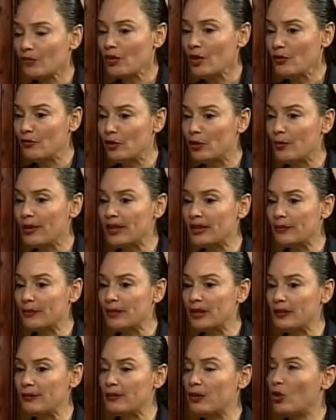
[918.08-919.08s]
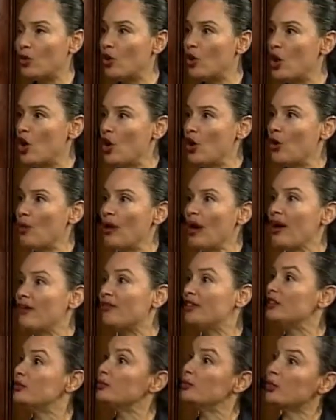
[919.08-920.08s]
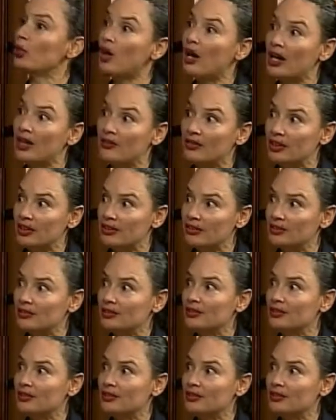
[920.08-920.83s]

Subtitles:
for many people who have these private